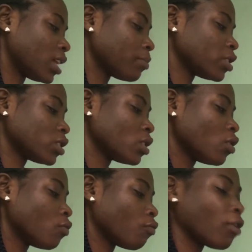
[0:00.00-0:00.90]
That means
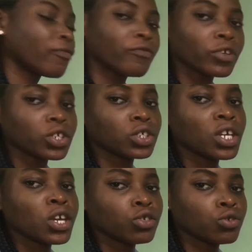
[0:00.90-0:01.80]
one fish
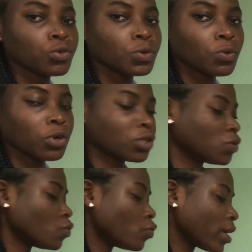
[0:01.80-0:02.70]
should
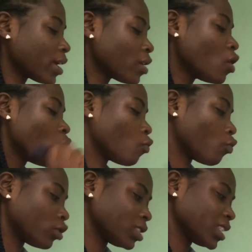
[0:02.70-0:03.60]
what? Weigh
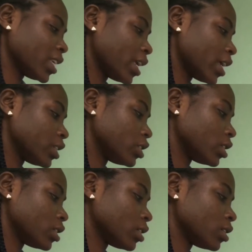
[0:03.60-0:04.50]
1 kg.